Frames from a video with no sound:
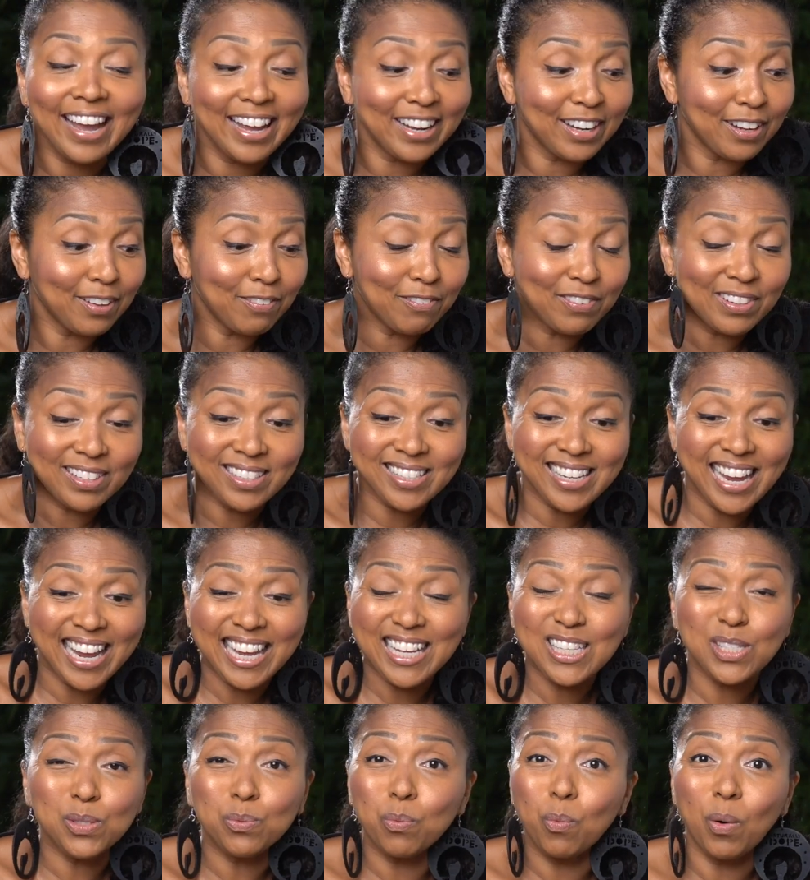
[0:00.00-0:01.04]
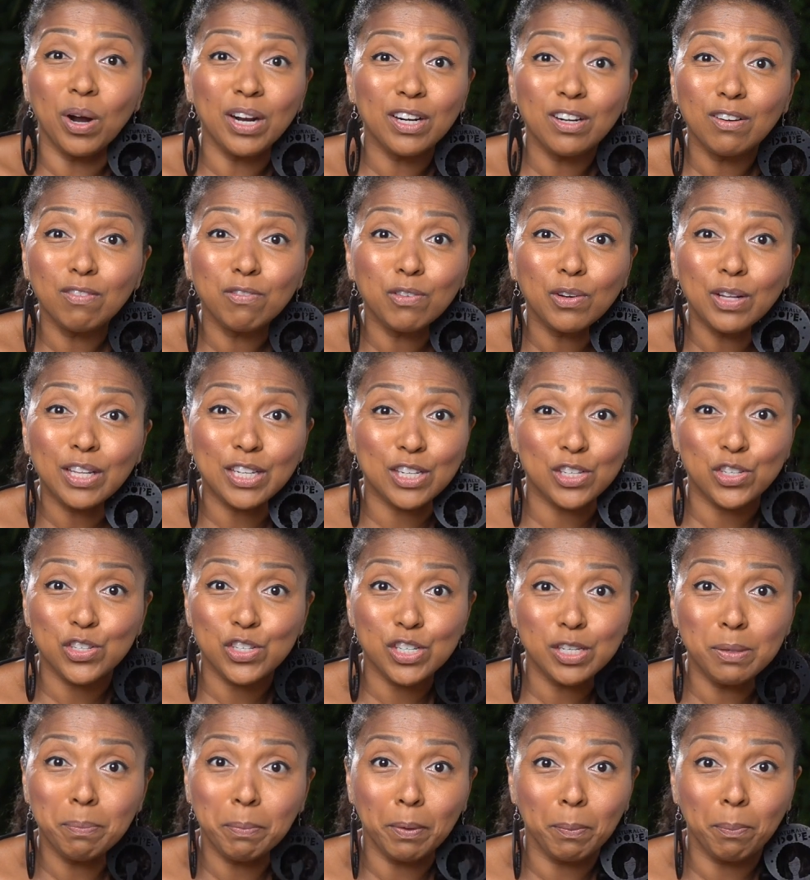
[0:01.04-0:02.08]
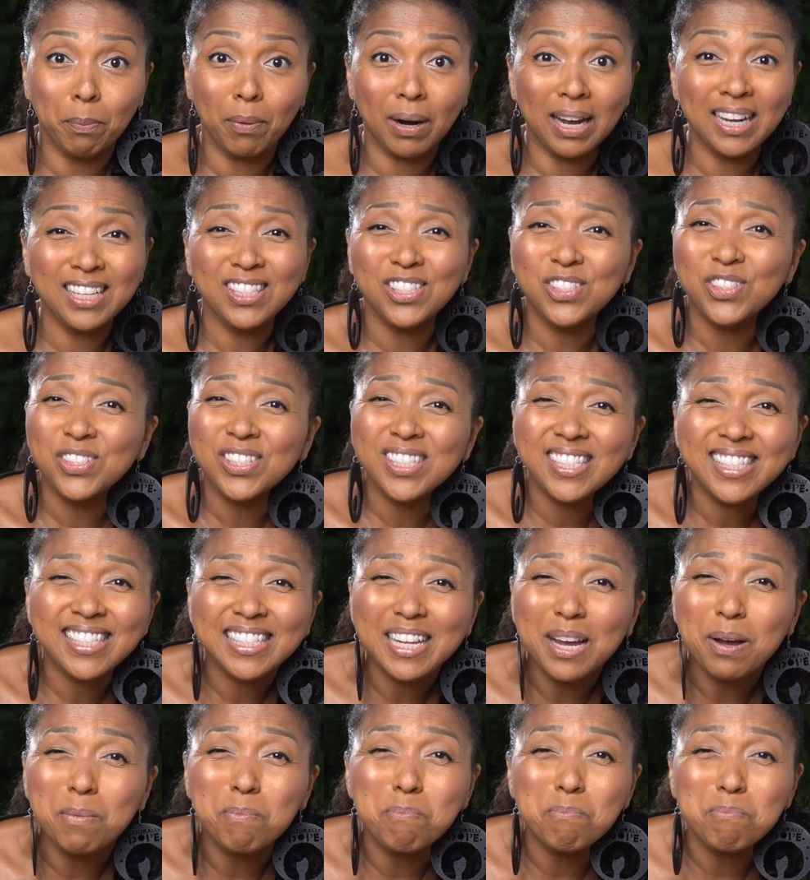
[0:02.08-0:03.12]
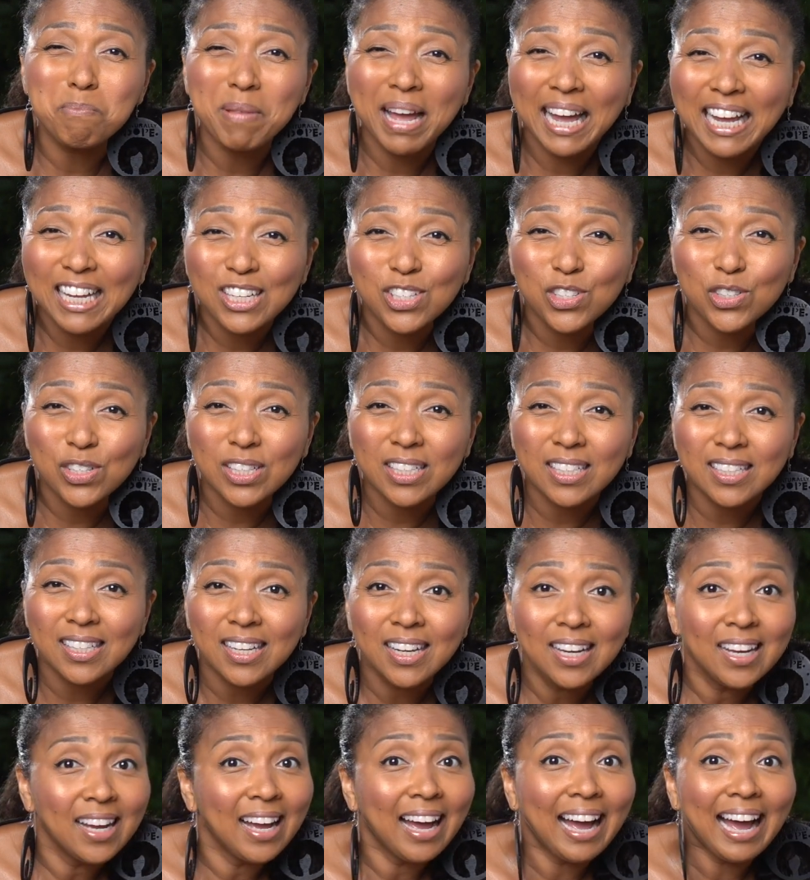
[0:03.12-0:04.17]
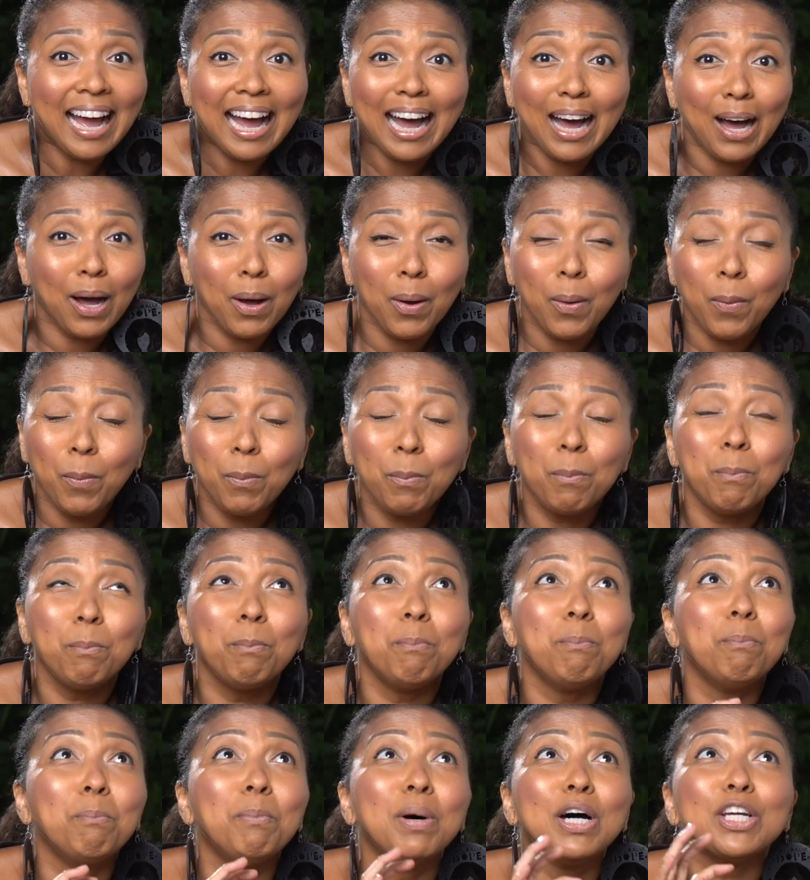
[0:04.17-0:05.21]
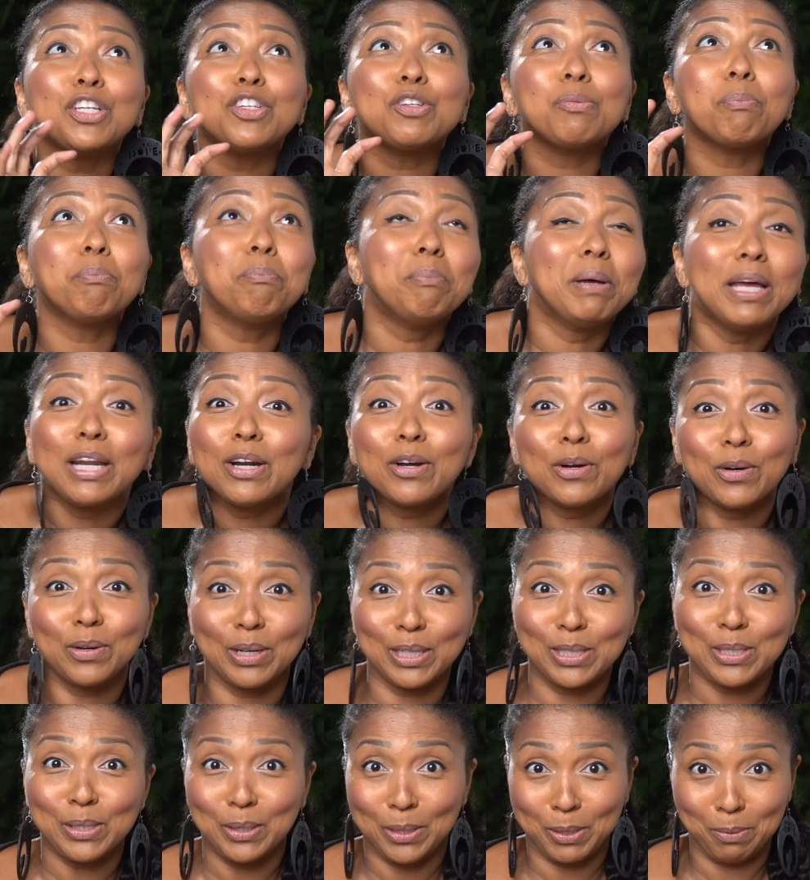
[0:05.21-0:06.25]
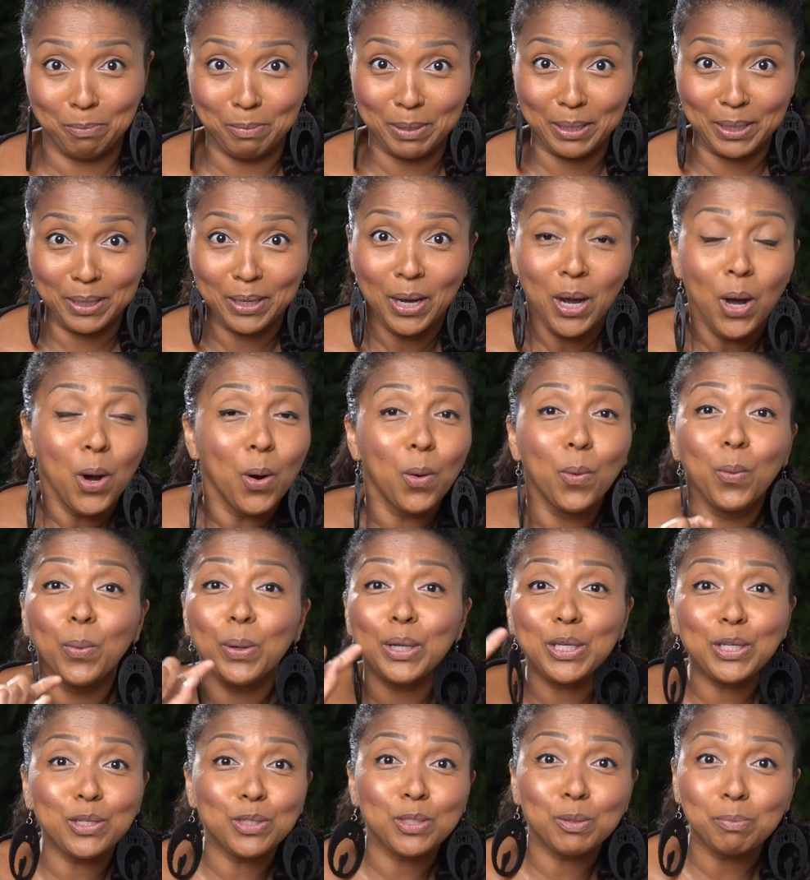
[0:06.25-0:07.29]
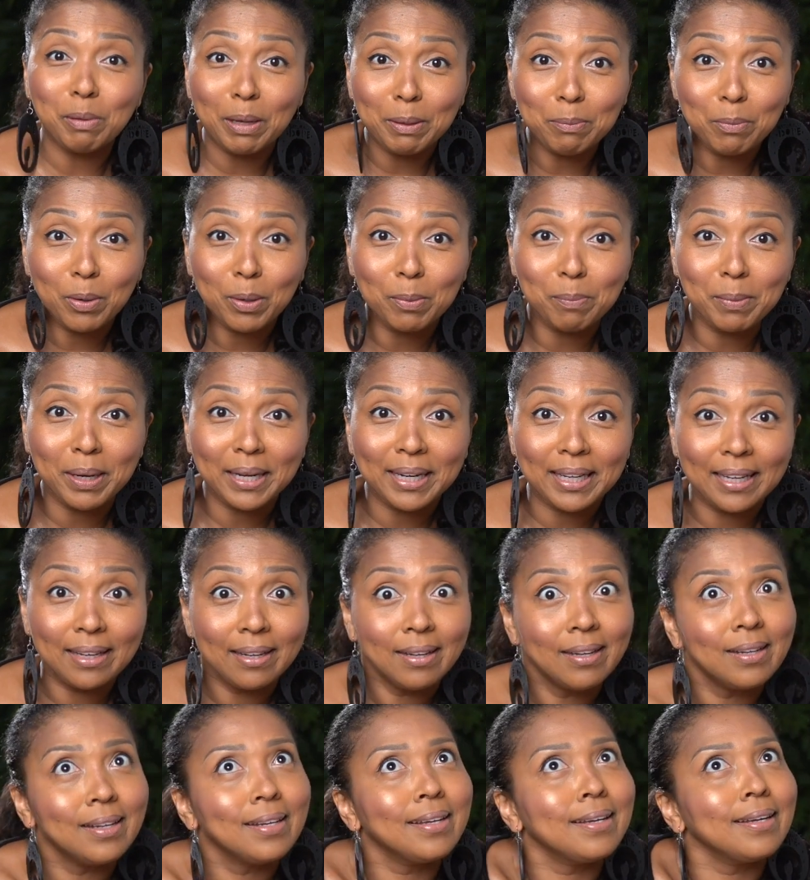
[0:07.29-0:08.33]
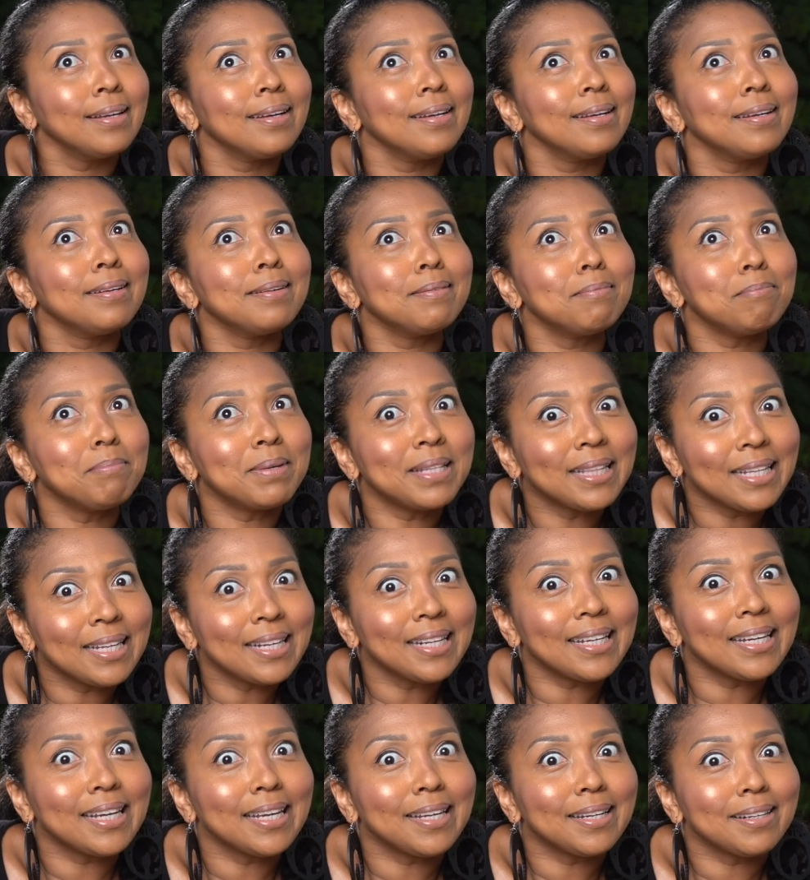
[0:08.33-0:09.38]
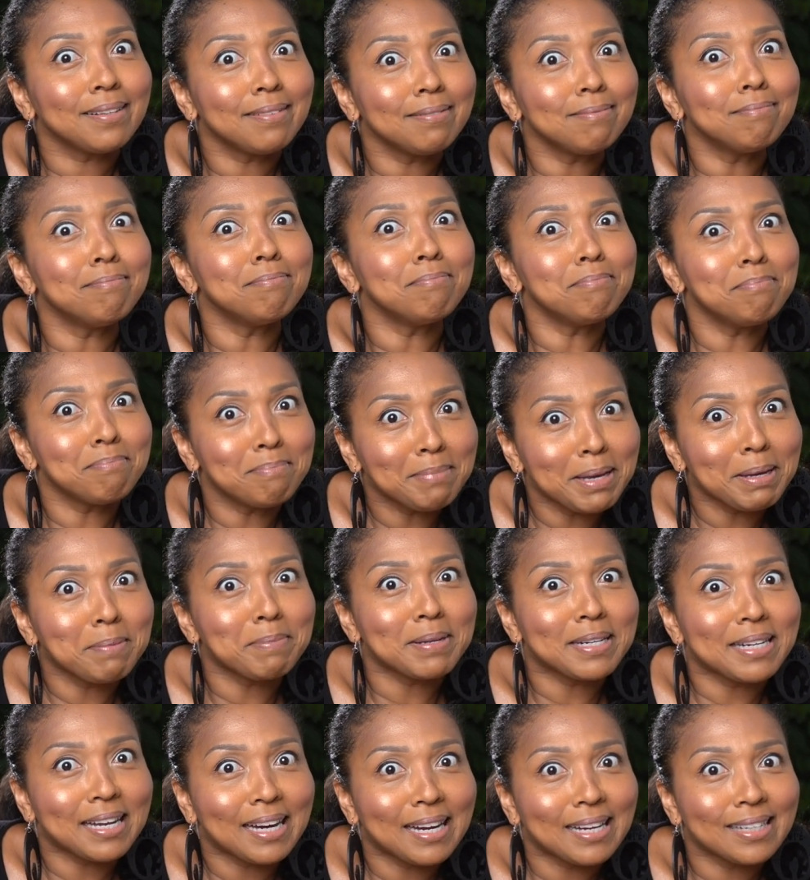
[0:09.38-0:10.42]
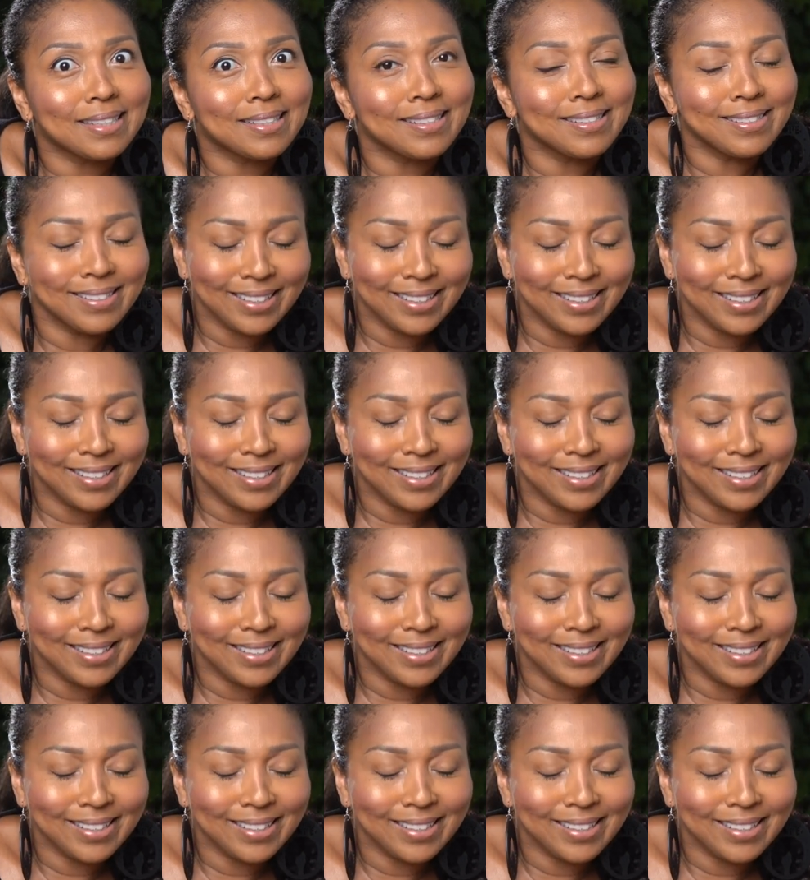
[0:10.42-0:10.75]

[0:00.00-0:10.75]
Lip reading: And if it tastes wonderful at a cheaper price, just imagine how much better it's gonna be when you spend more money. But then again, maybe not.